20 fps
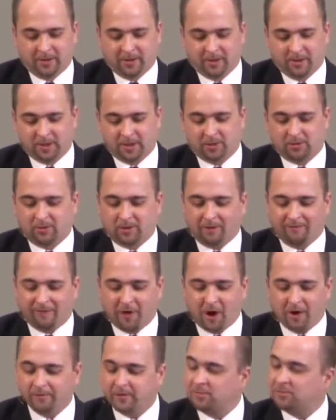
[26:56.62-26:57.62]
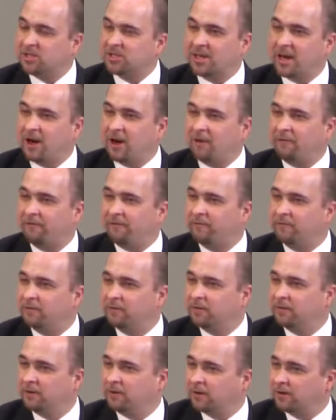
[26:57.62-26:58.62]
just involved himself
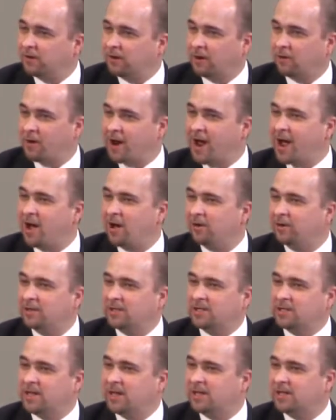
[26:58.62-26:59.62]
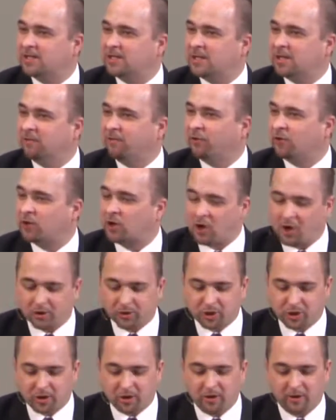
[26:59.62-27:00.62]
around sin and sinful
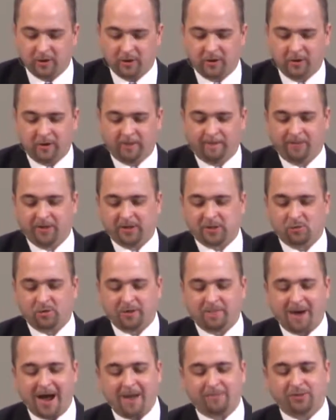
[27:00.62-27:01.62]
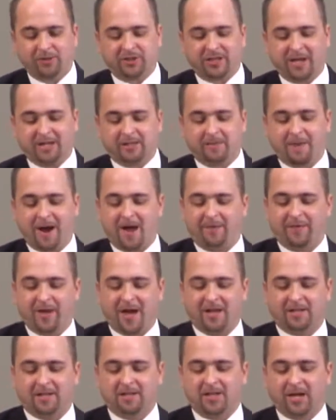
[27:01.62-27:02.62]
culture. Listen what the Bible says about
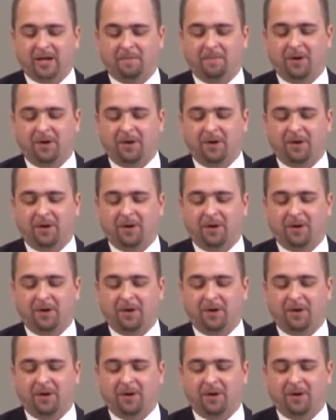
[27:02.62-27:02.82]
that. 2